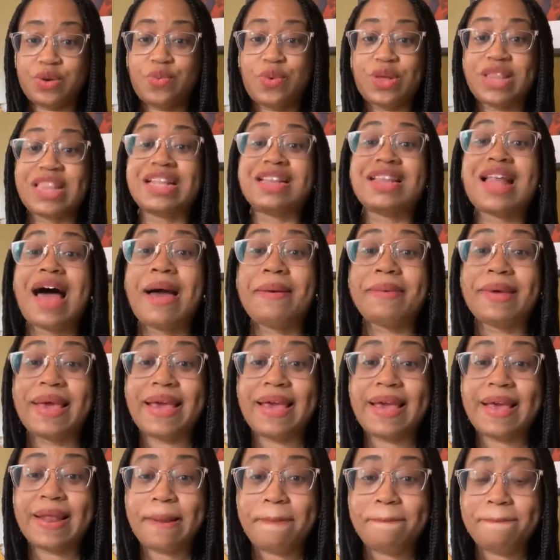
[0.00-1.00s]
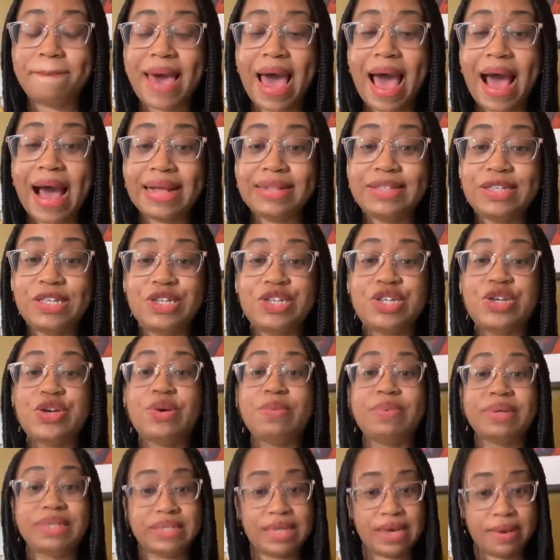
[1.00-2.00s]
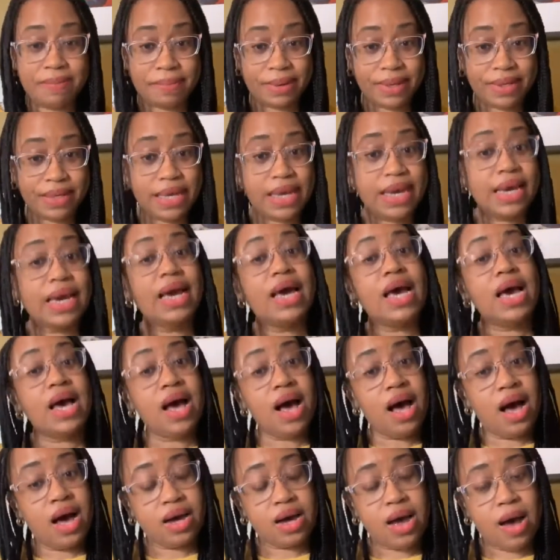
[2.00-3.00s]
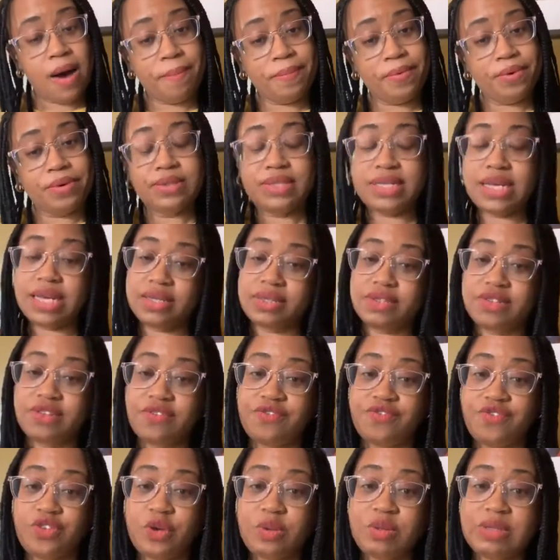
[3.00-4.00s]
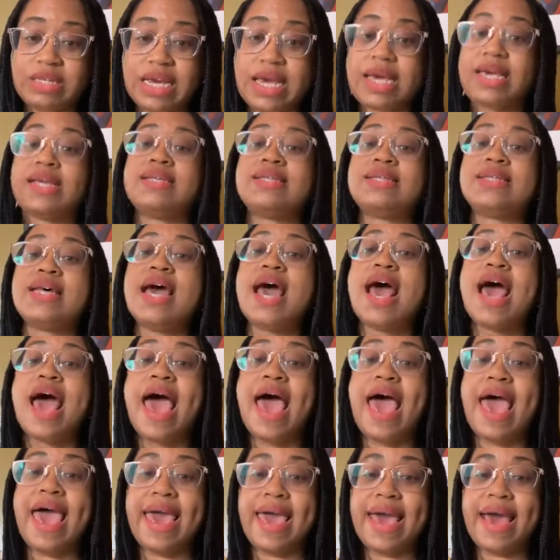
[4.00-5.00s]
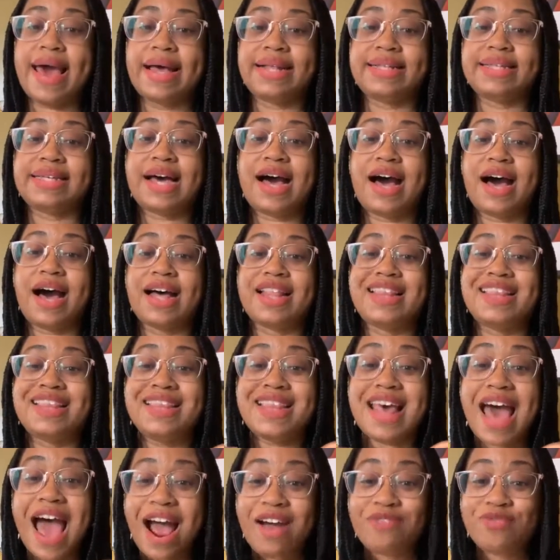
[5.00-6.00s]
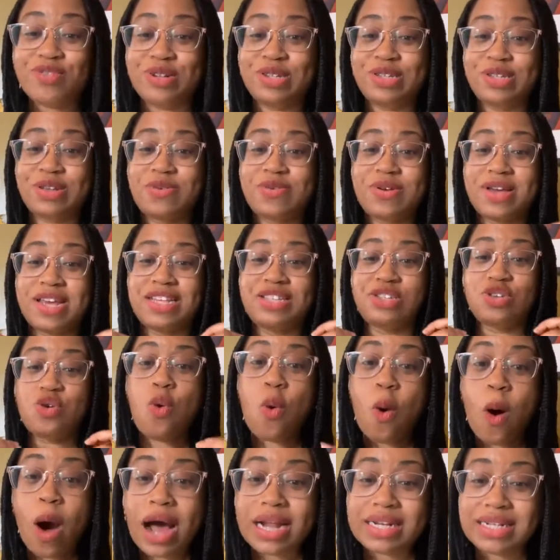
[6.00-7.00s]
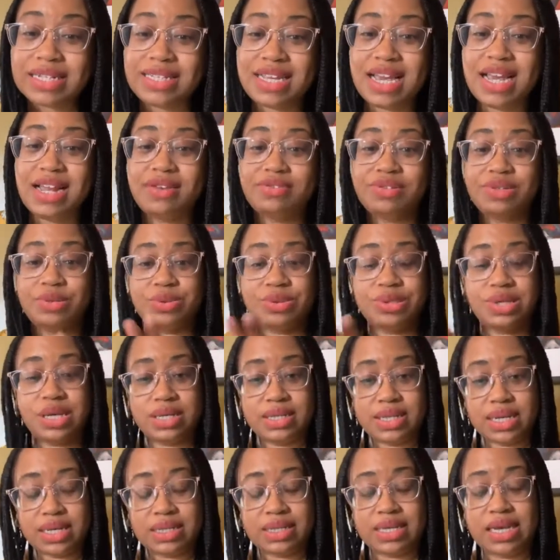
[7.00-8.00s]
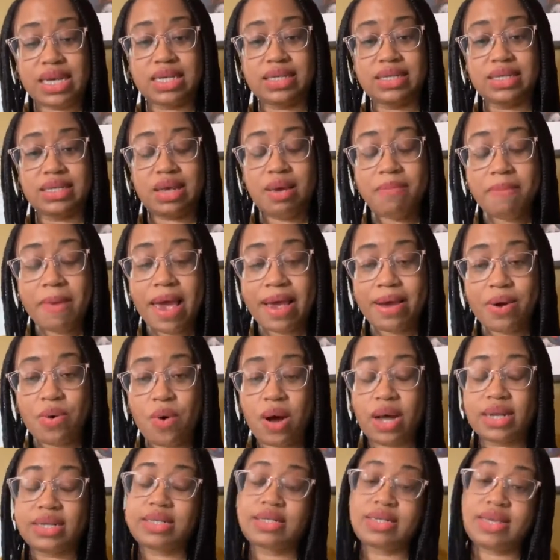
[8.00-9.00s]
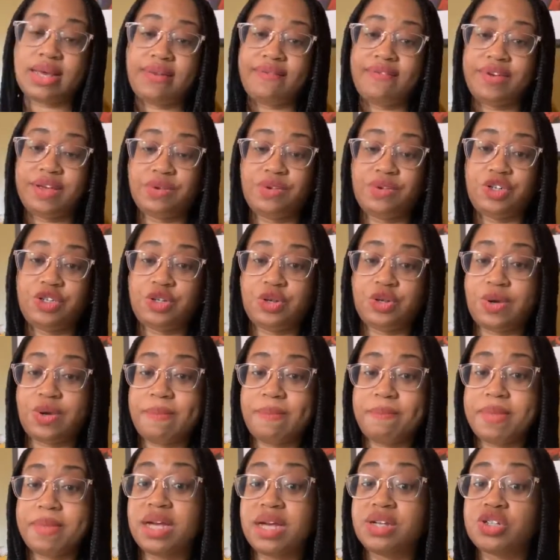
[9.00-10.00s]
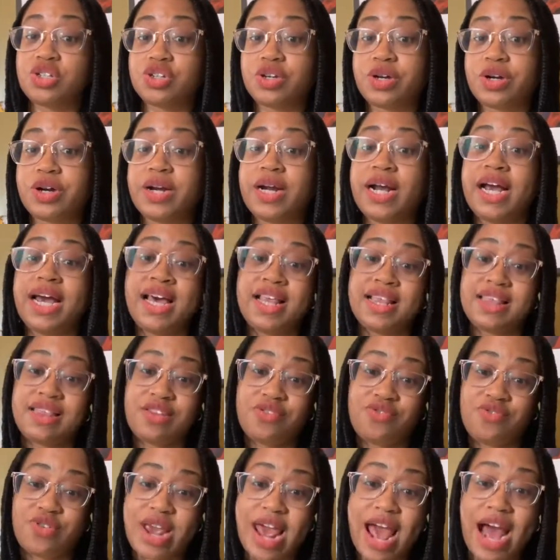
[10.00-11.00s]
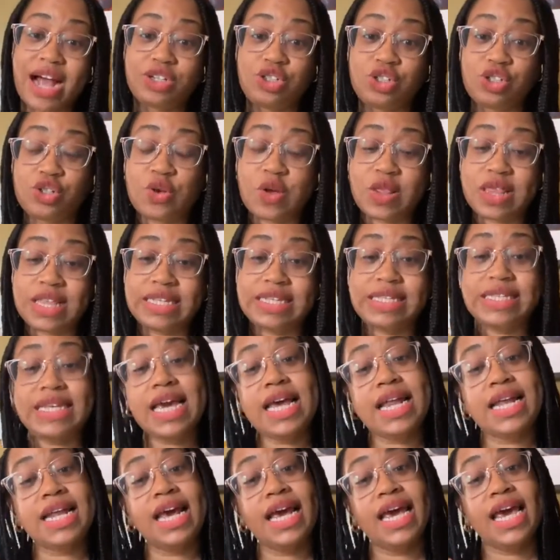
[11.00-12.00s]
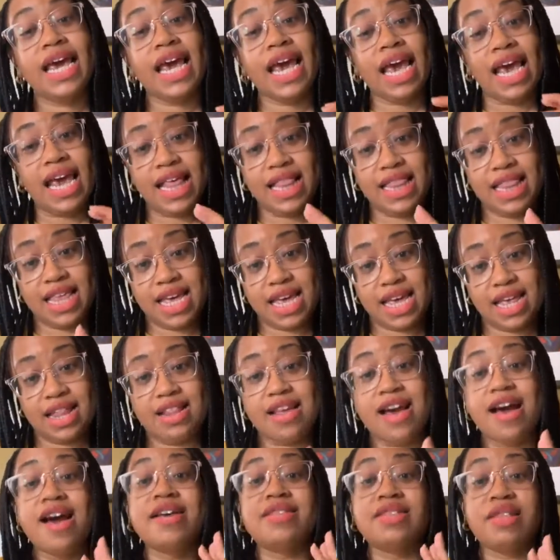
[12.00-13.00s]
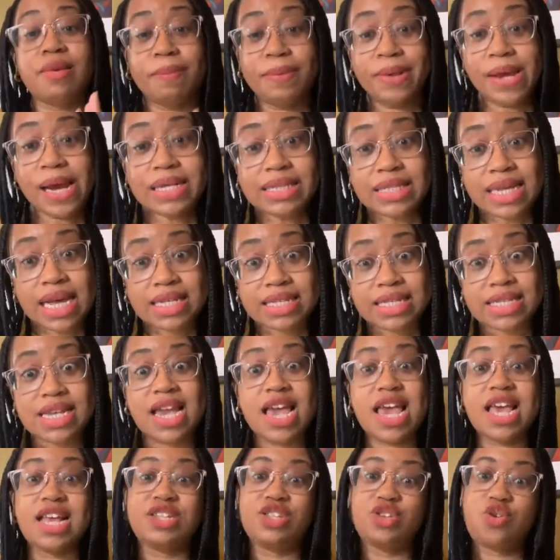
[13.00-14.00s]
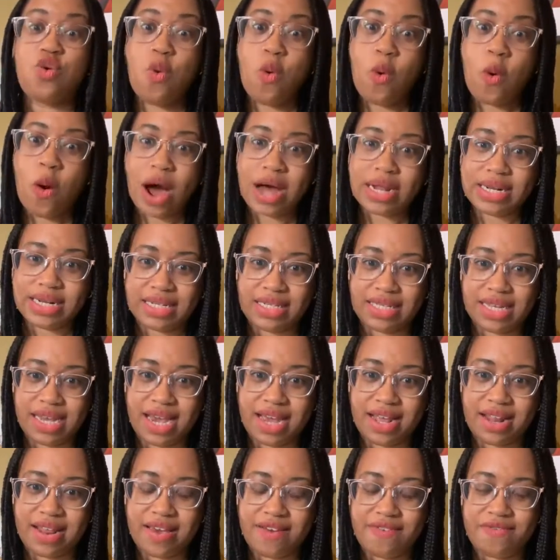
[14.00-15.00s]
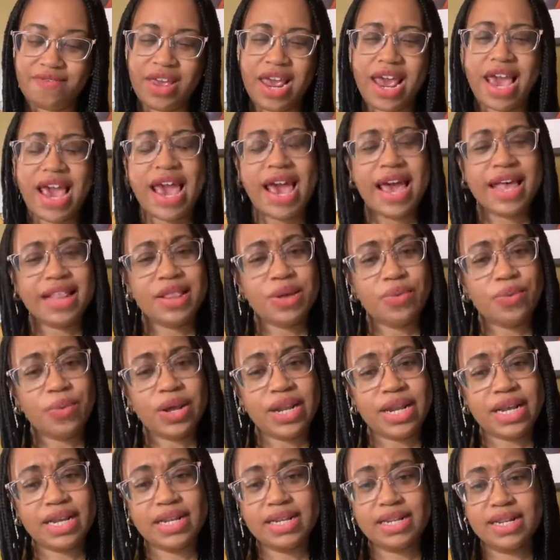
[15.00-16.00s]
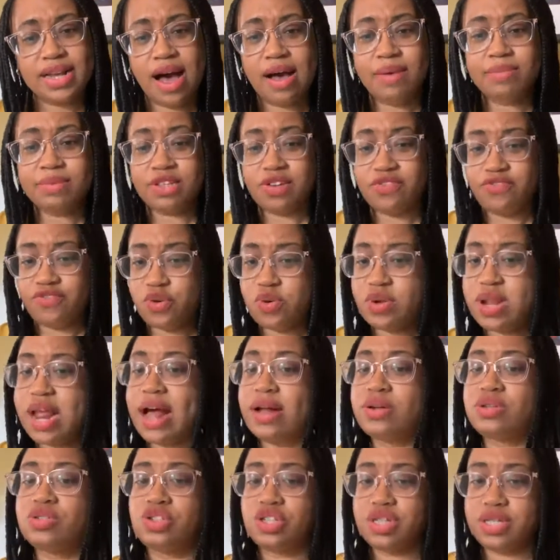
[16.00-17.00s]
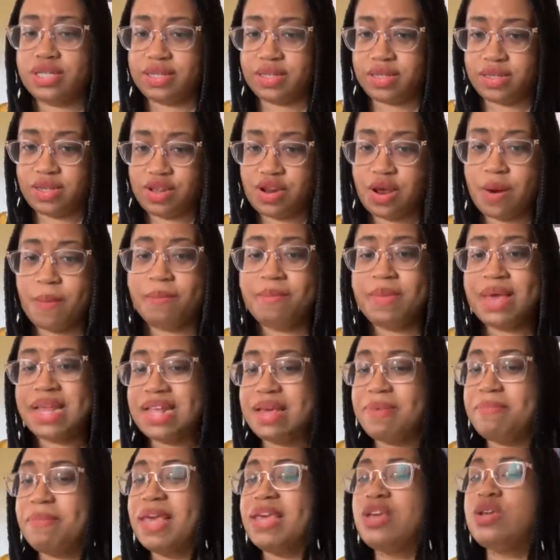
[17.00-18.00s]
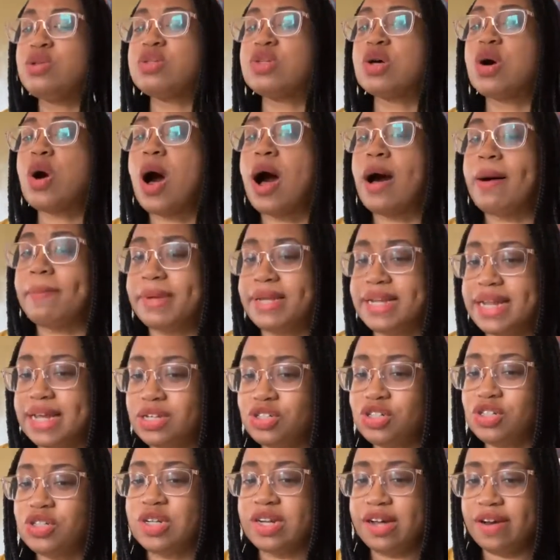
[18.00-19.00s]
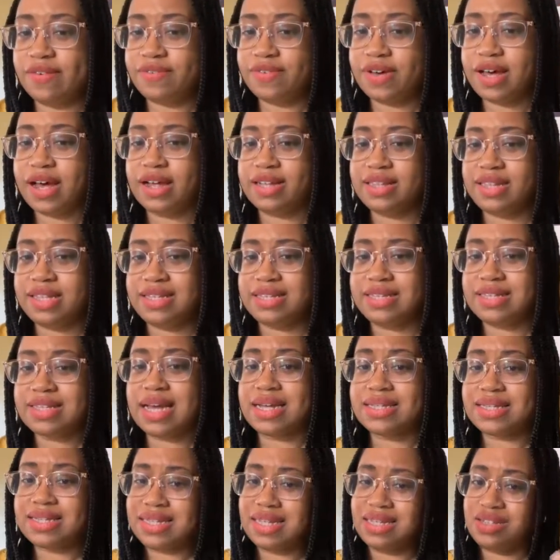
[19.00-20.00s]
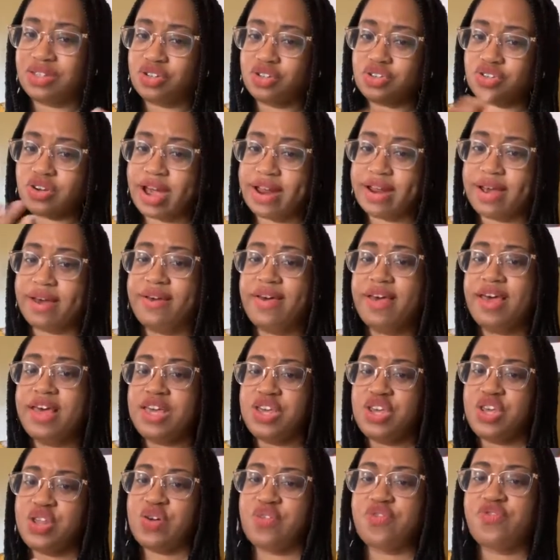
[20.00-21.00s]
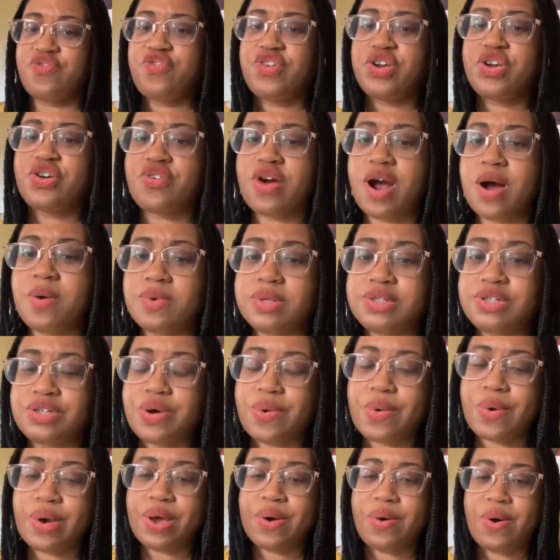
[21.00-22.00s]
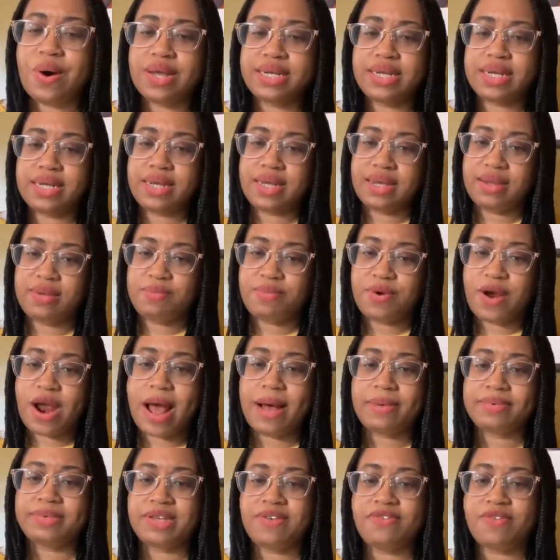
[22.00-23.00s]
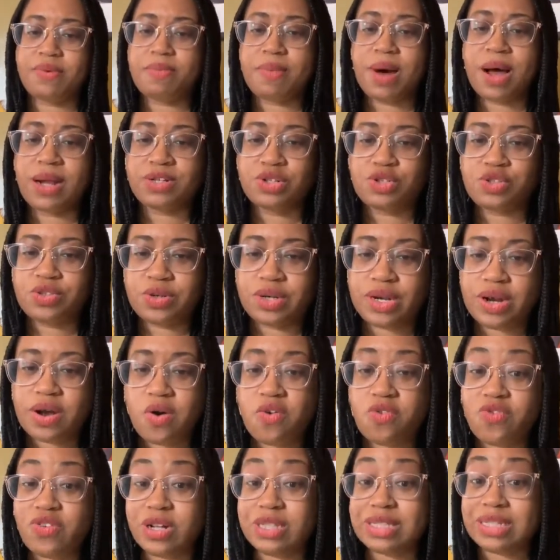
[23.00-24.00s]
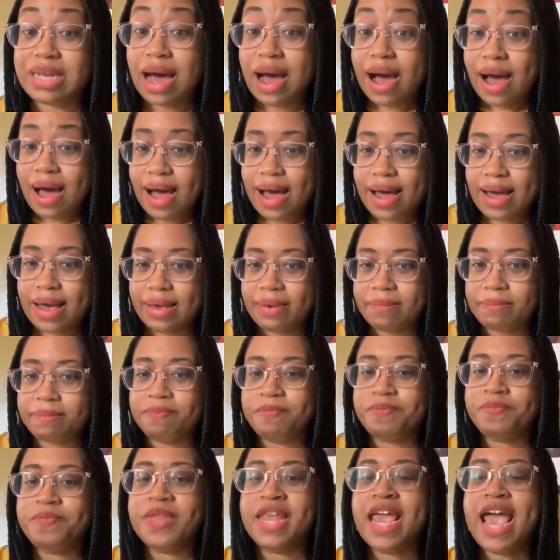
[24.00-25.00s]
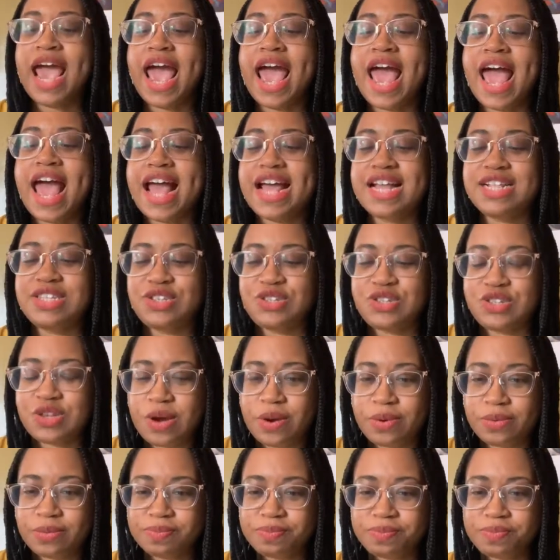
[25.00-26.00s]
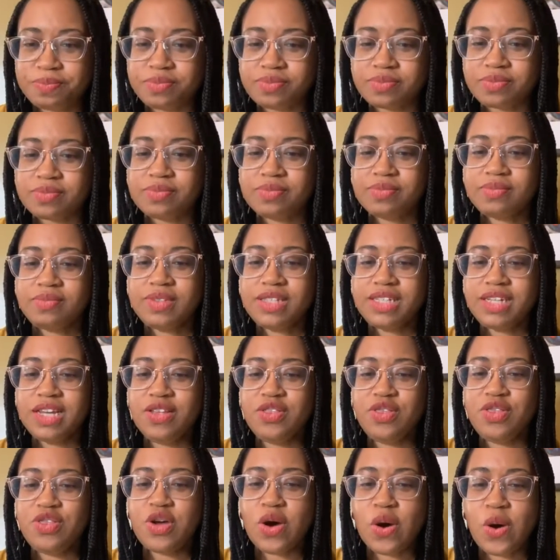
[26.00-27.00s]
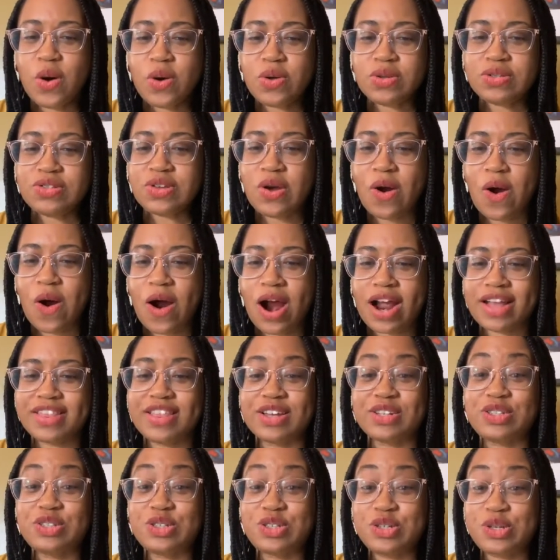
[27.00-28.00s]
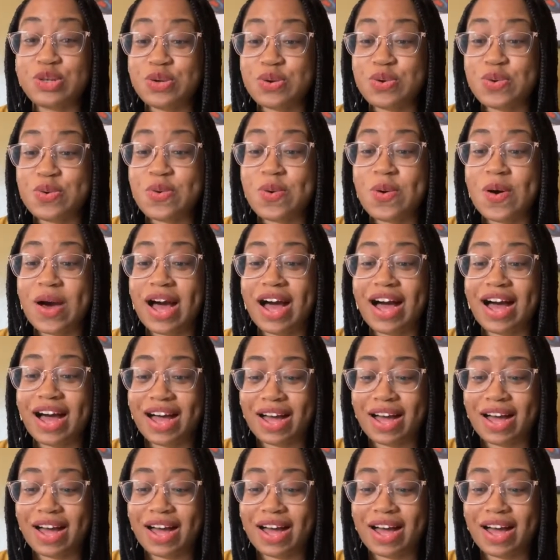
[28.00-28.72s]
when the lab can get it back to you, but typically a couple of days to a few days. And that result is quantitative. So skin testing is semi-quantitative because you can measure the reaction on the skin, and then the blood testing is quantitative. And then when it comes to food allergies, many may use a combination of these testing to try to, figure out what's going on, and perhaps even monitor it over time. And so those are the two